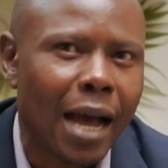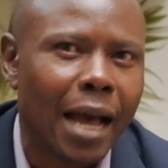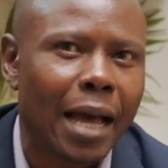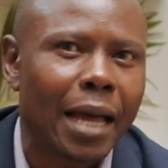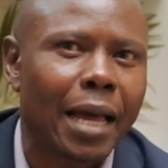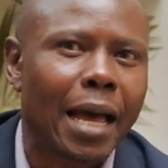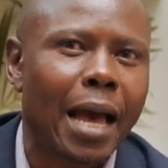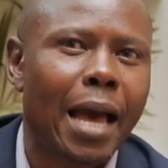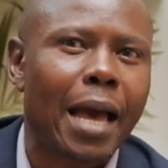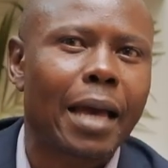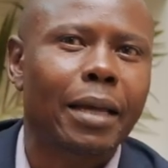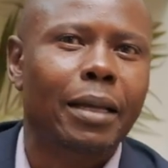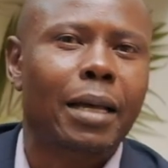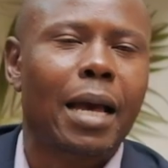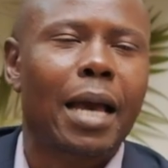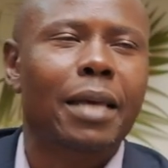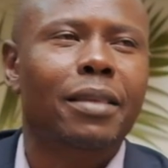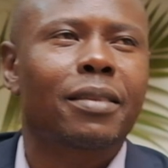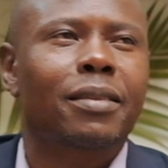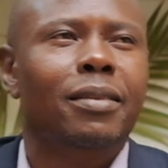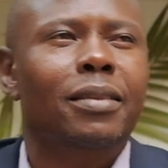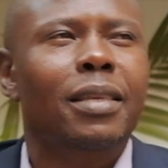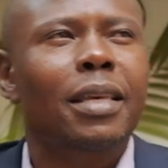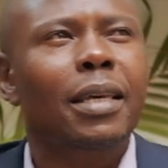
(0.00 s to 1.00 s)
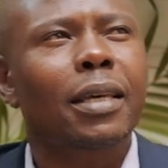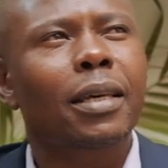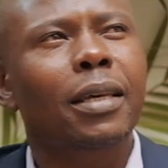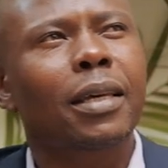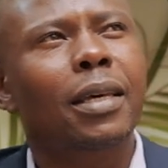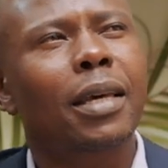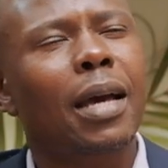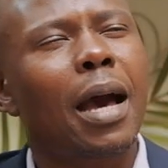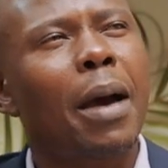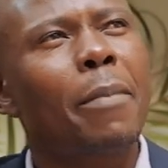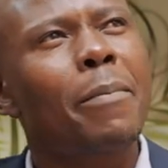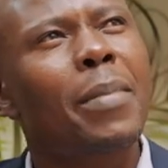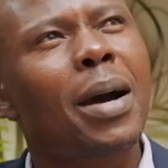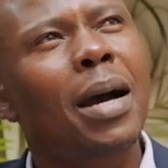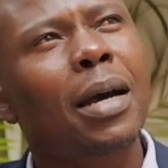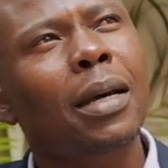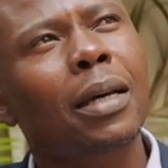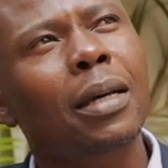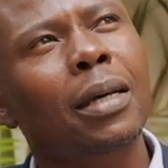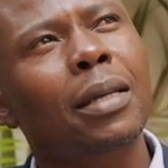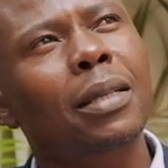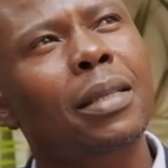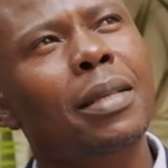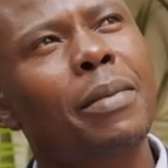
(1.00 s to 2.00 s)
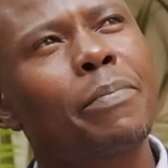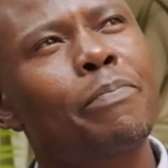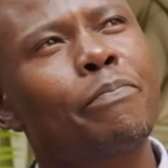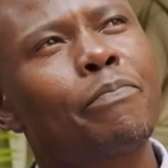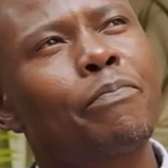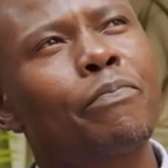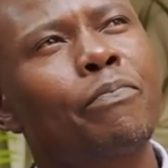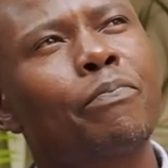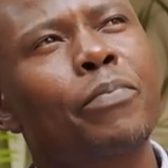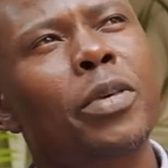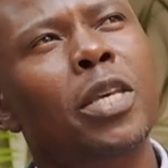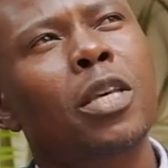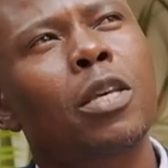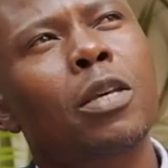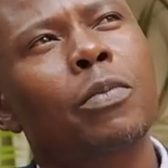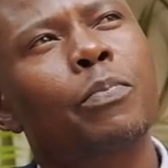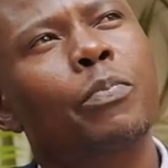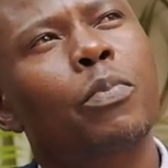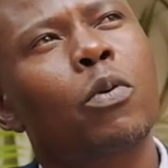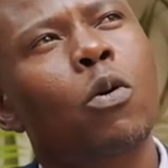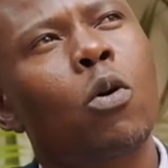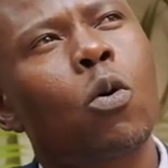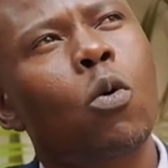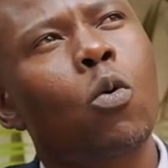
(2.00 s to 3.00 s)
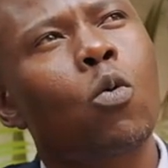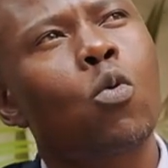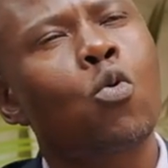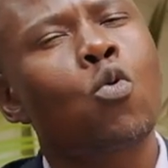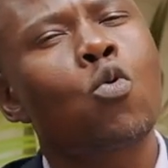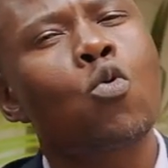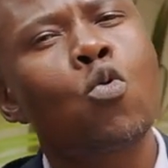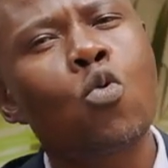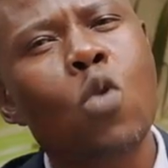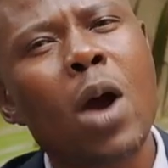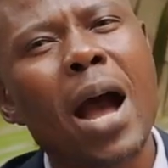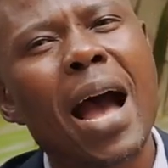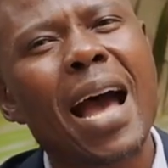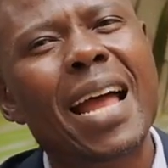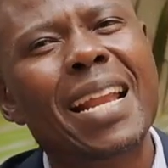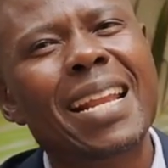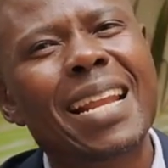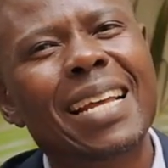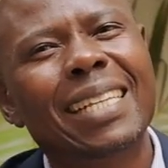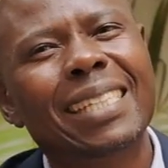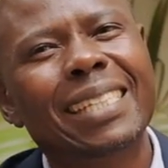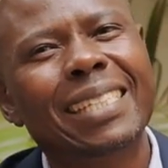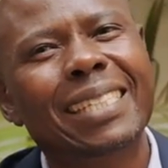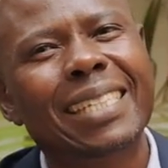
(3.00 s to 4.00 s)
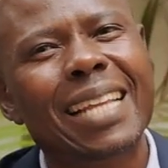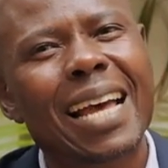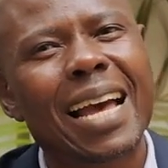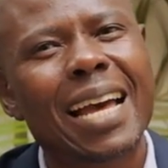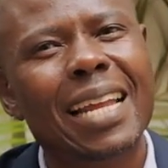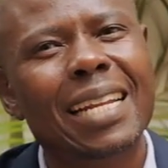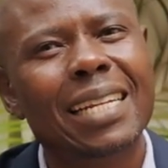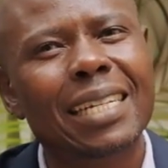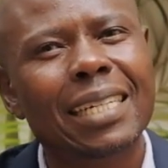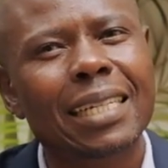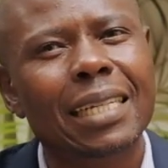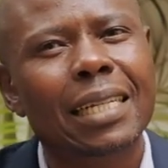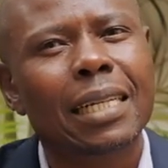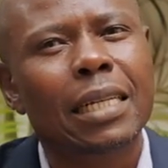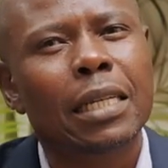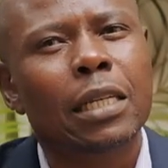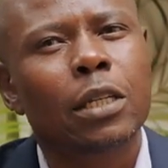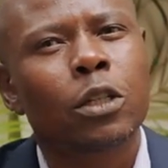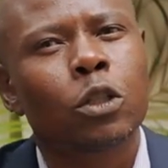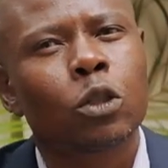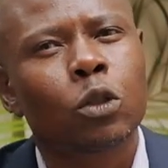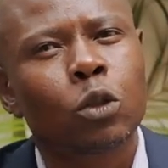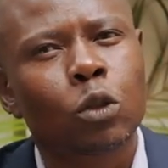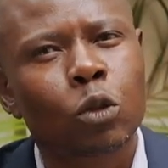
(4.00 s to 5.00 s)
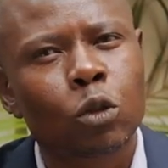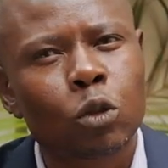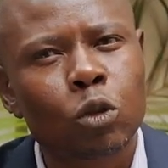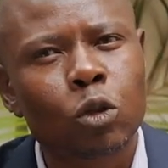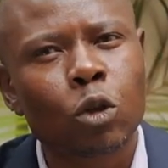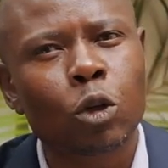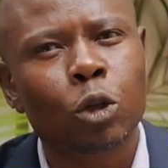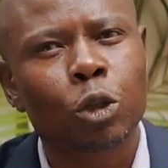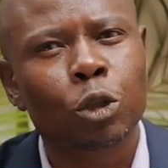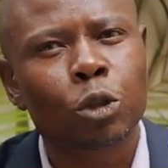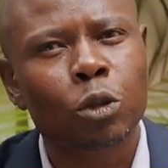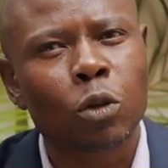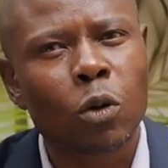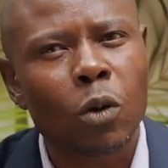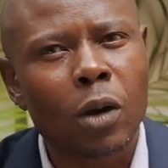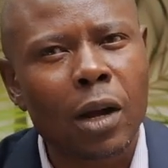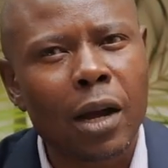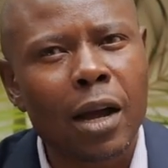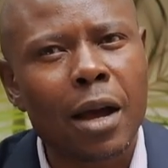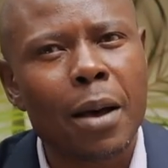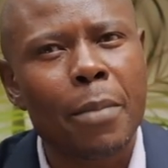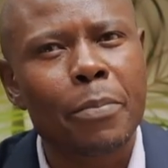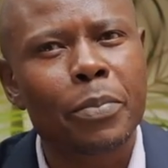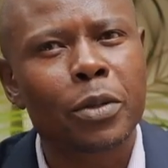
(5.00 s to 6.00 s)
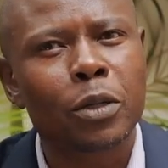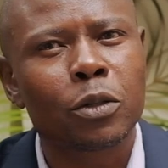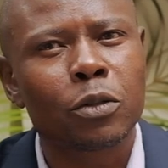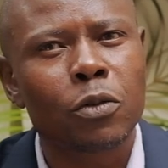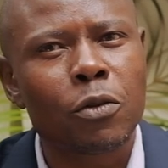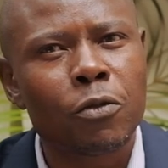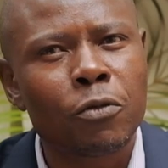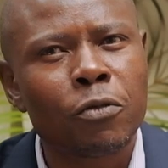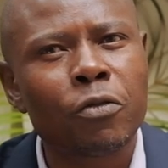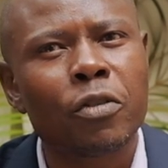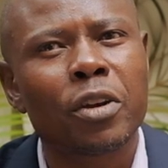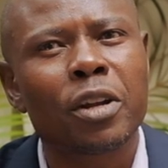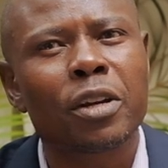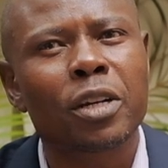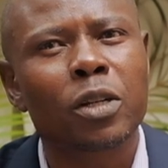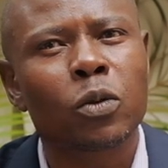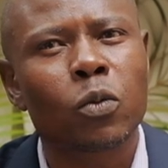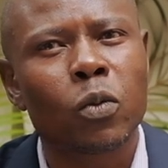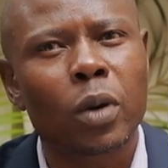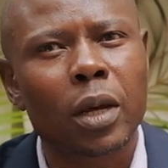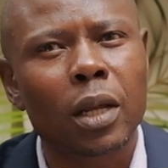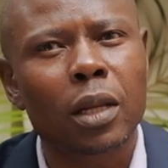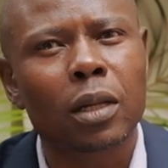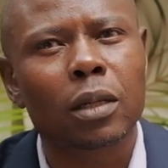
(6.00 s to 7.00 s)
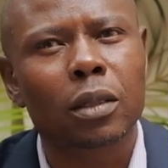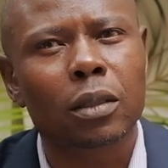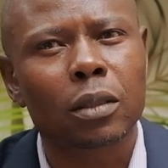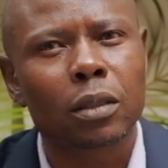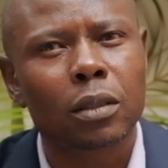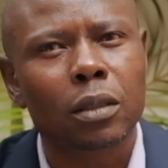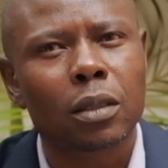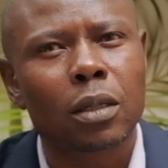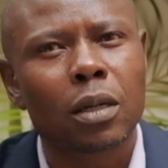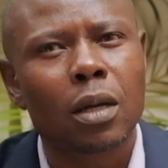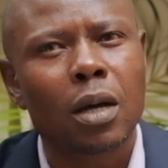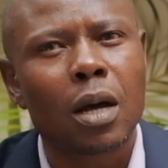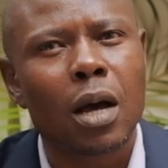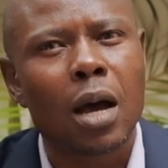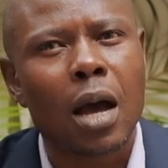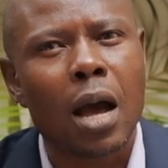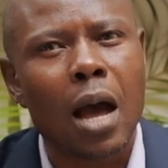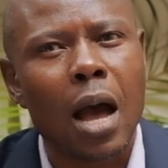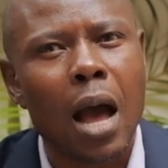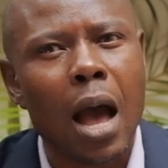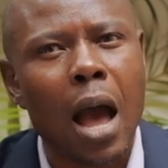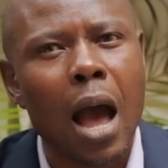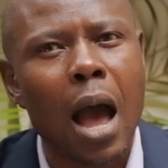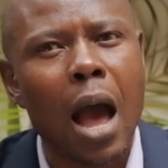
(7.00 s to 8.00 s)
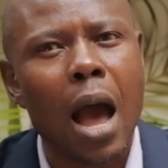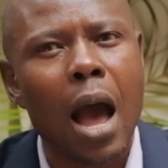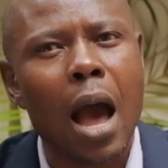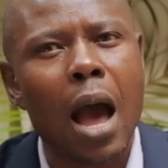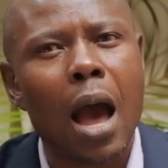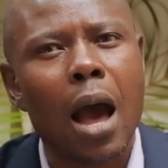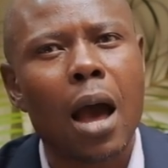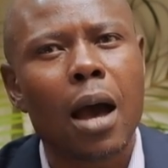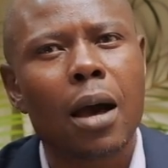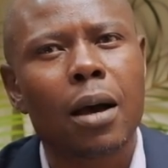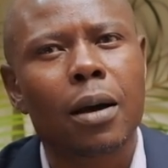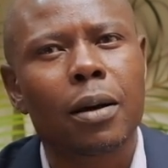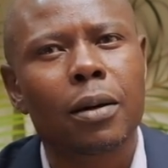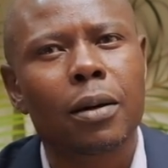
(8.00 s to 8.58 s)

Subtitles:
I think among the people who understand social capital very well are